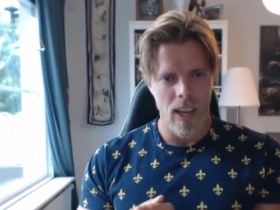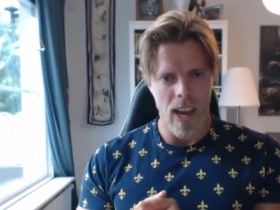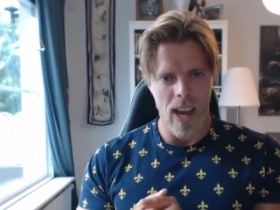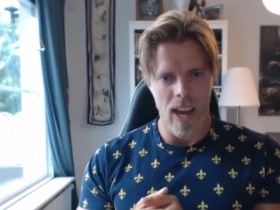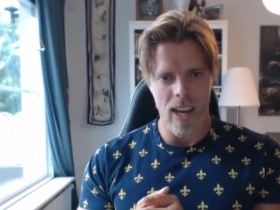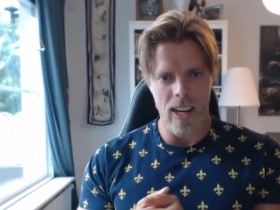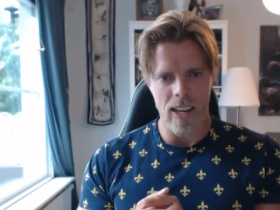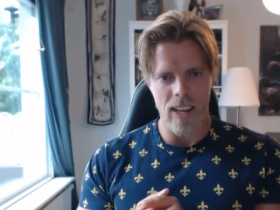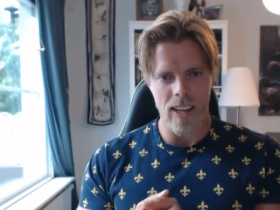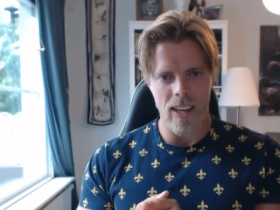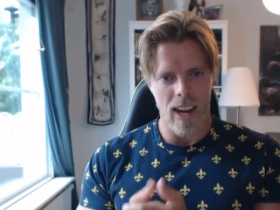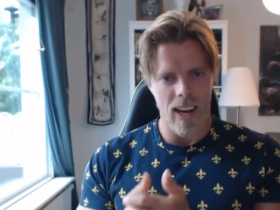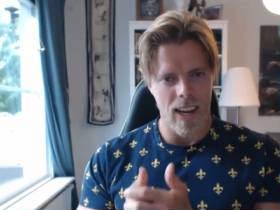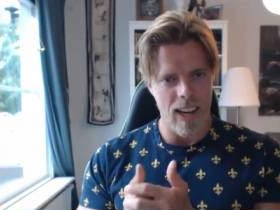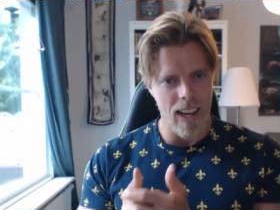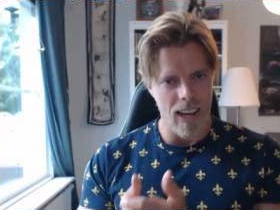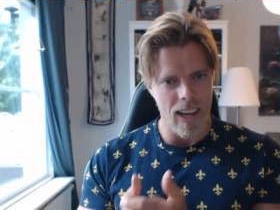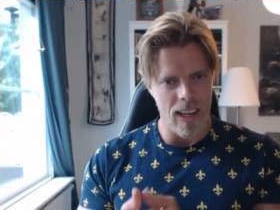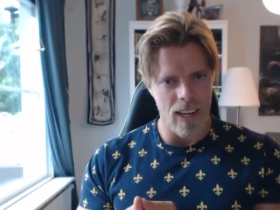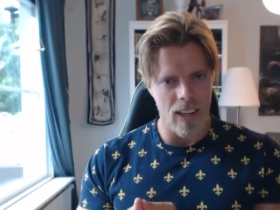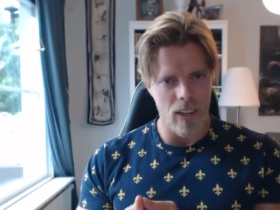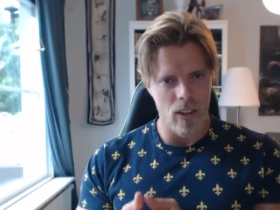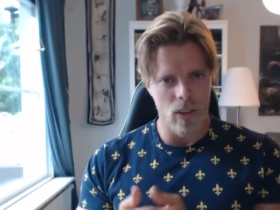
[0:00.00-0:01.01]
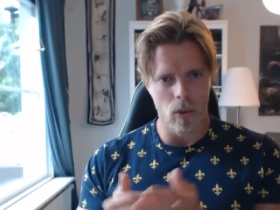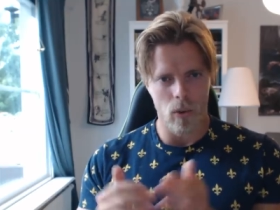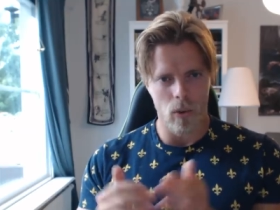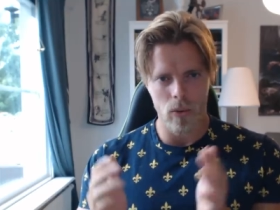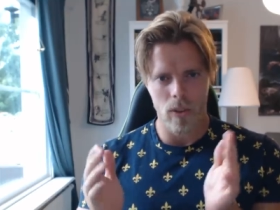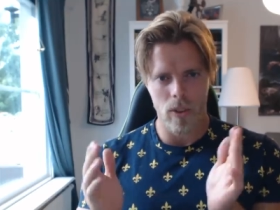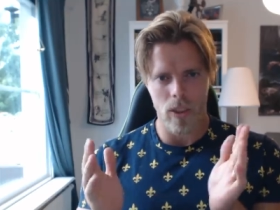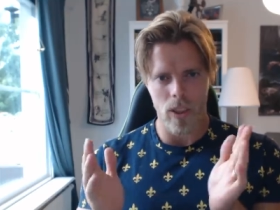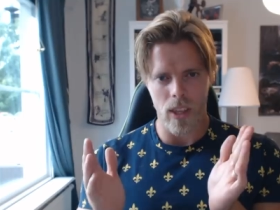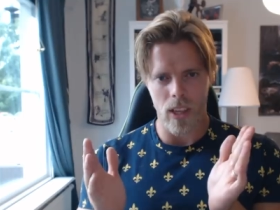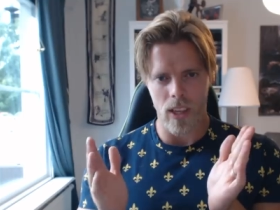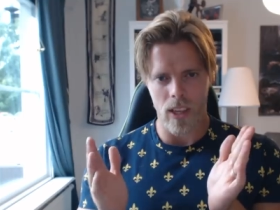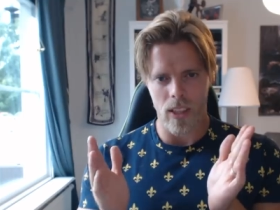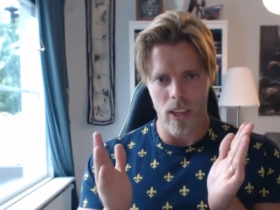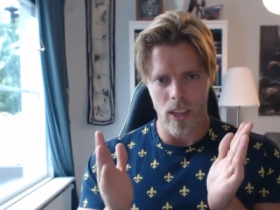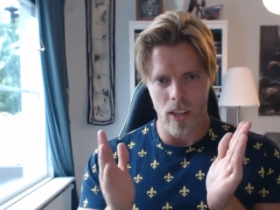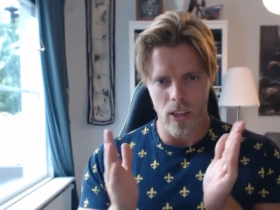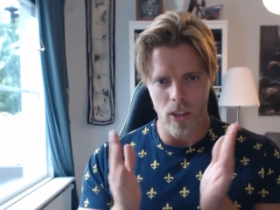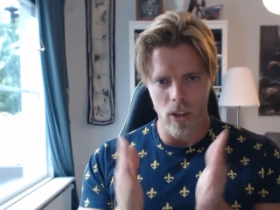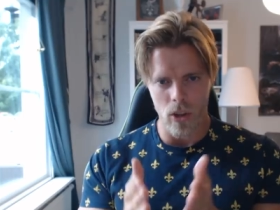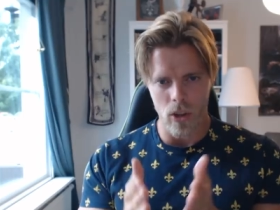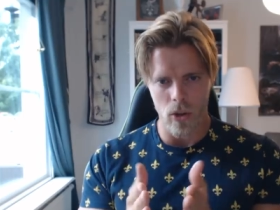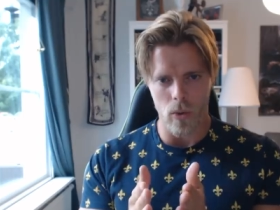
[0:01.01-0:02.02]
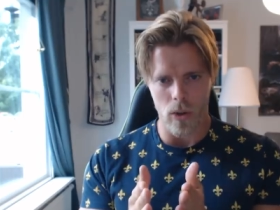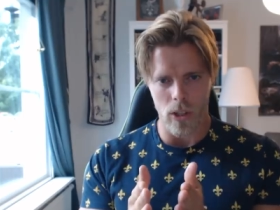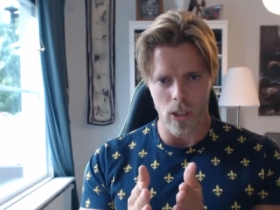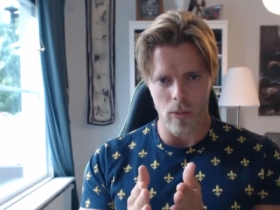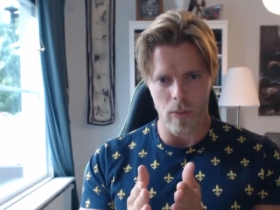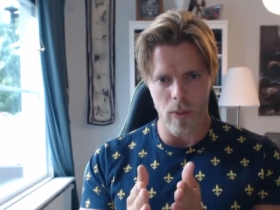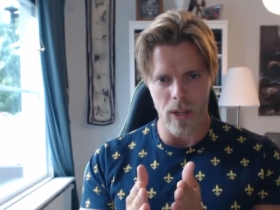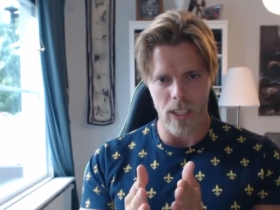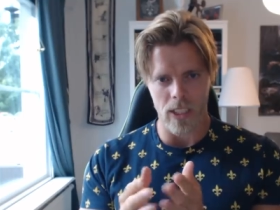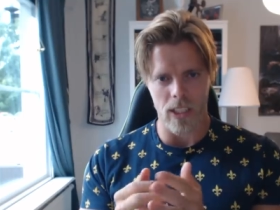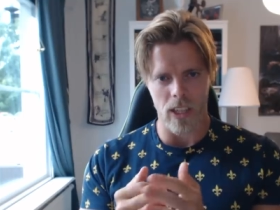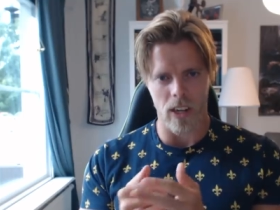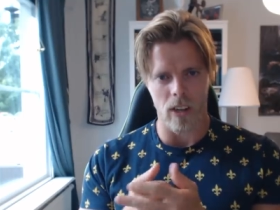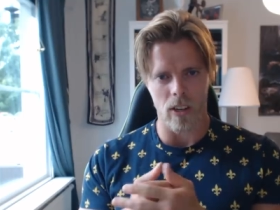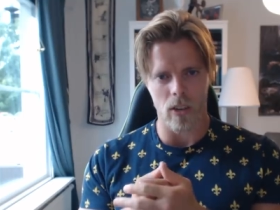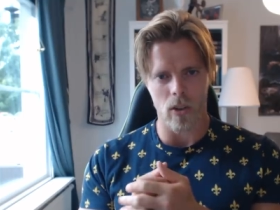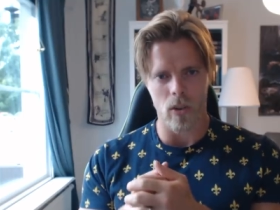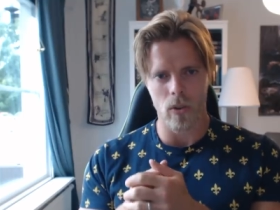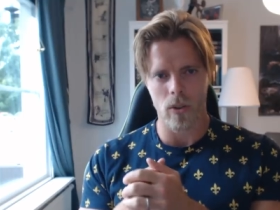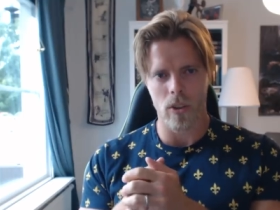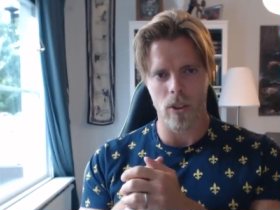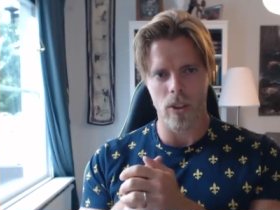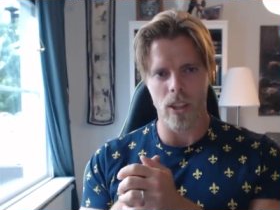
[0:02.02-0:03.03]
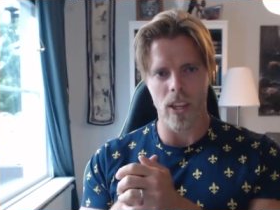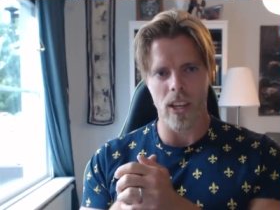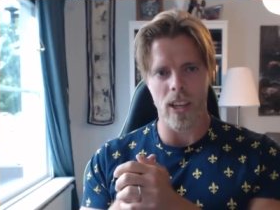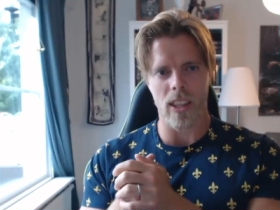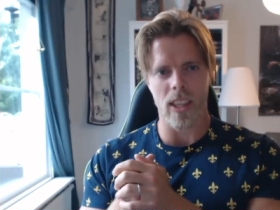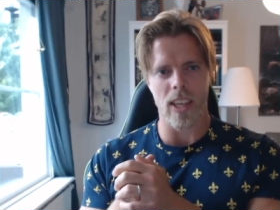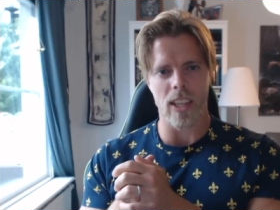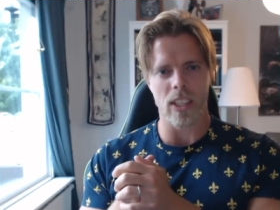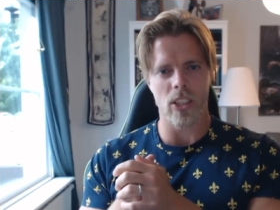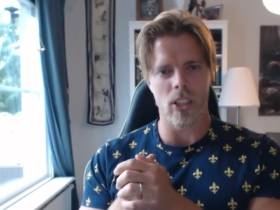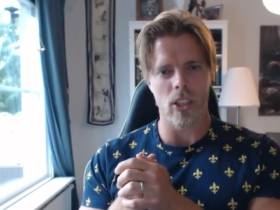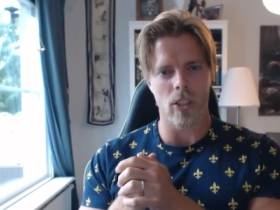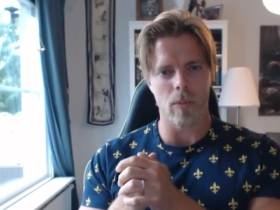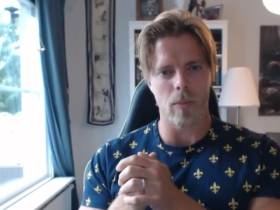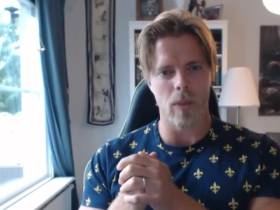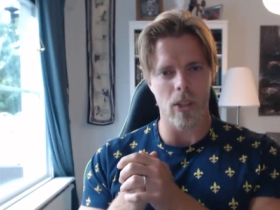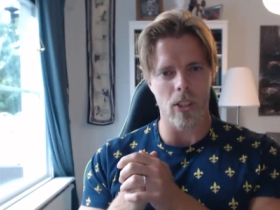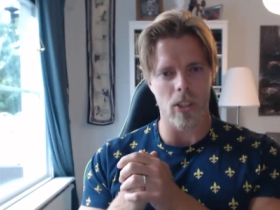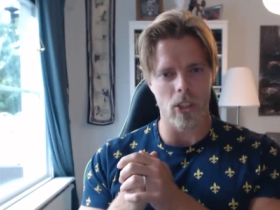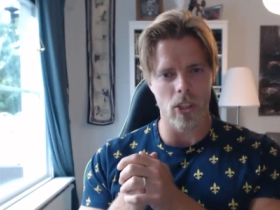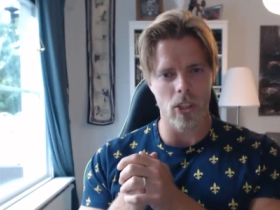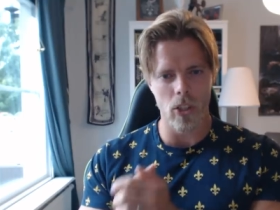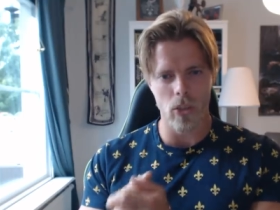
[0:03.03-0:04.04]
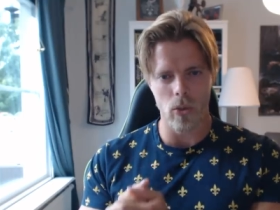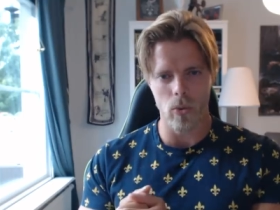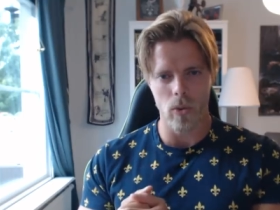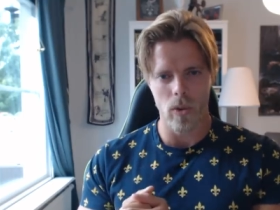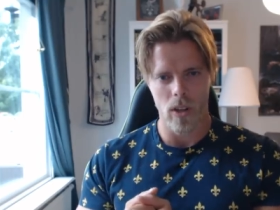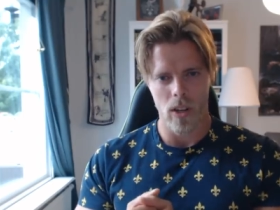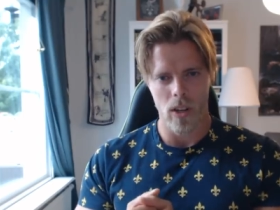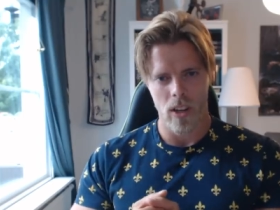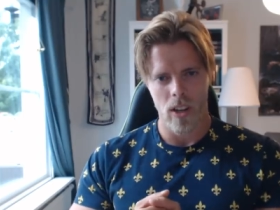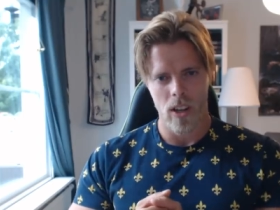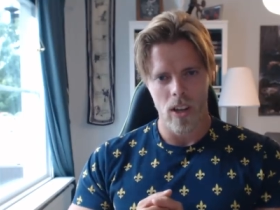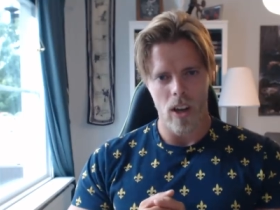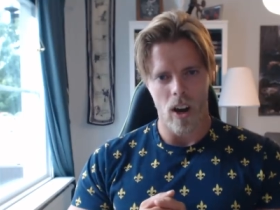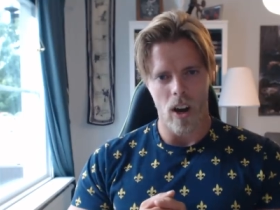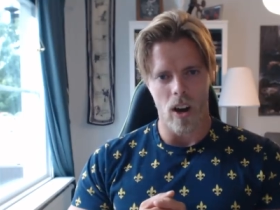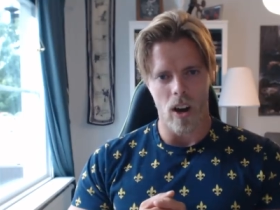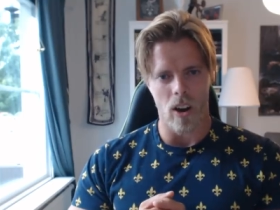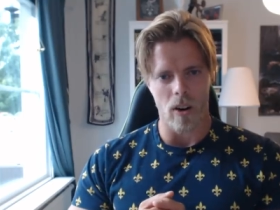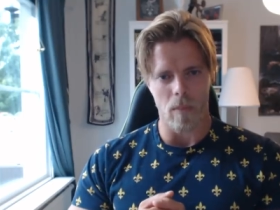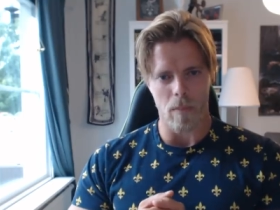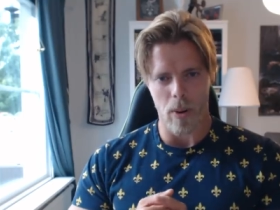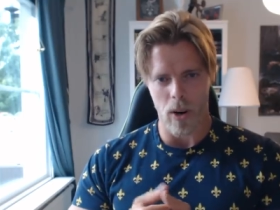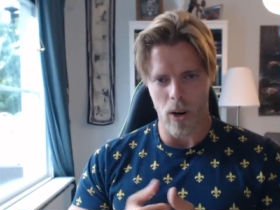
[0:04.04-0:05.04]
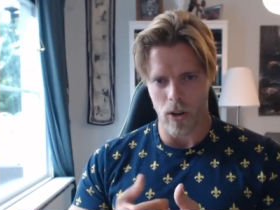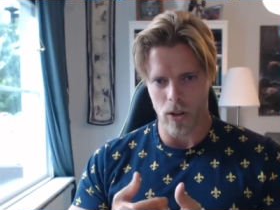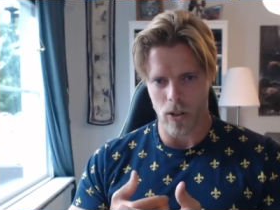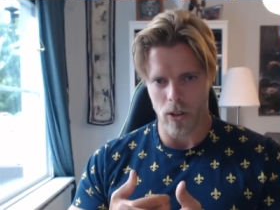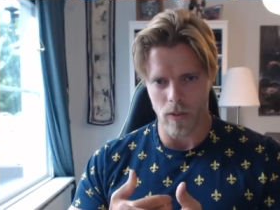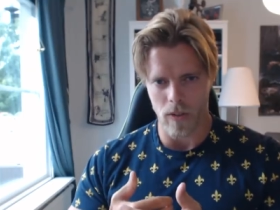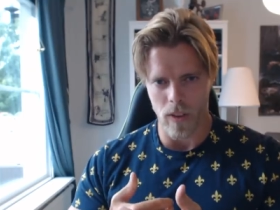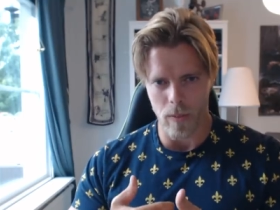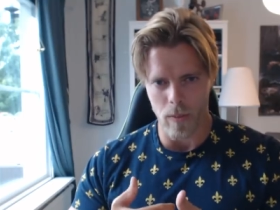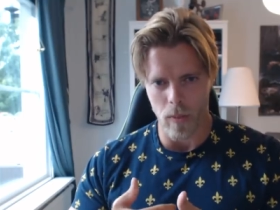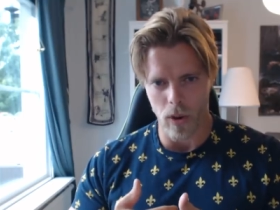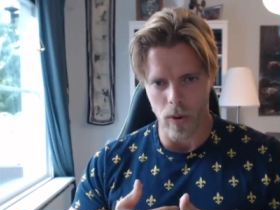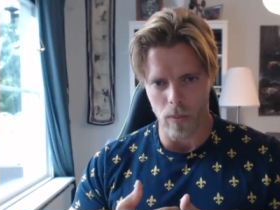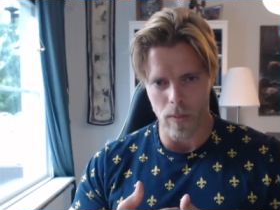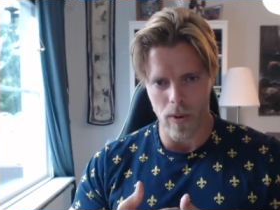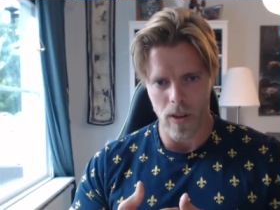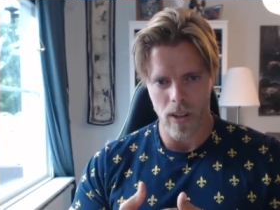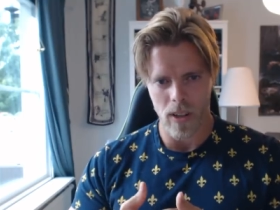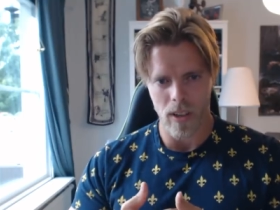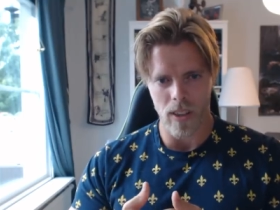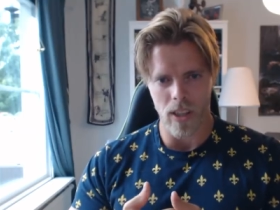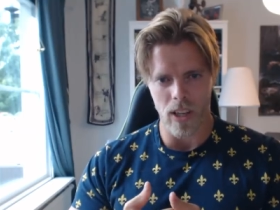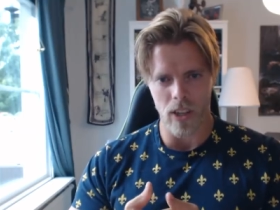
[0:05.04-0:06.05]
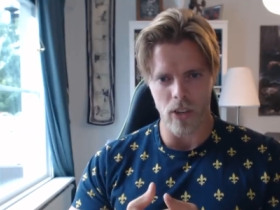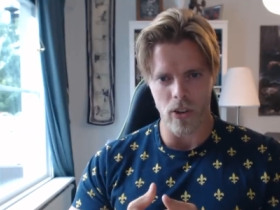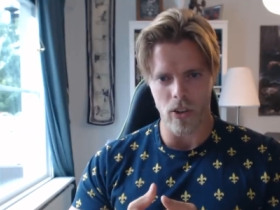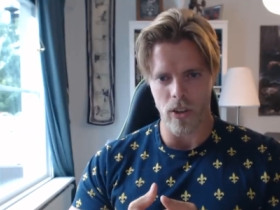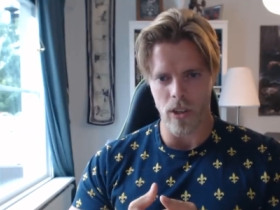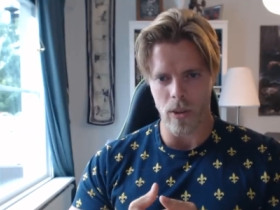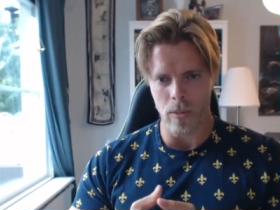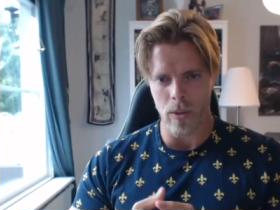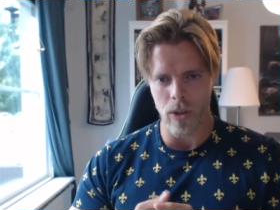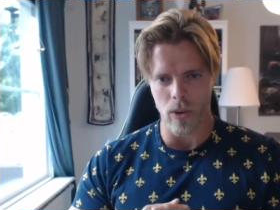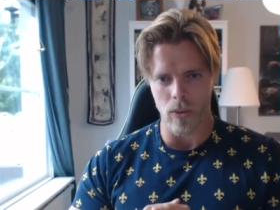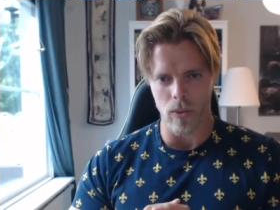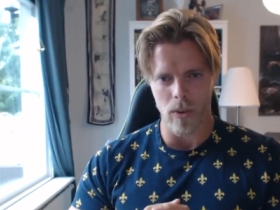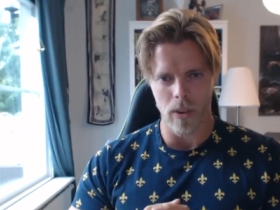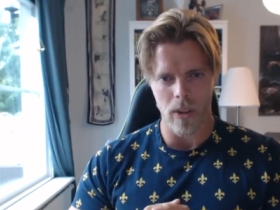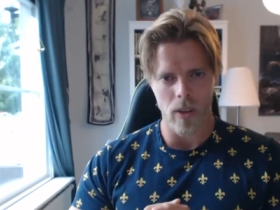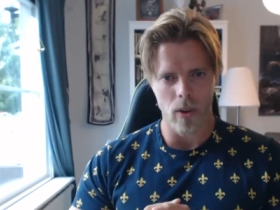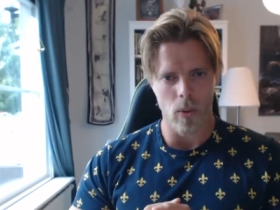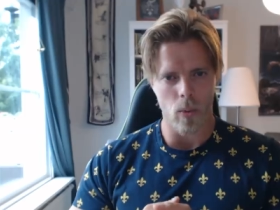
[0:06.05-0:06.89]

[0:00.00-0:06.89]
And again, don't think that you are special. Don't think that just because you are part of the mob that you're immune.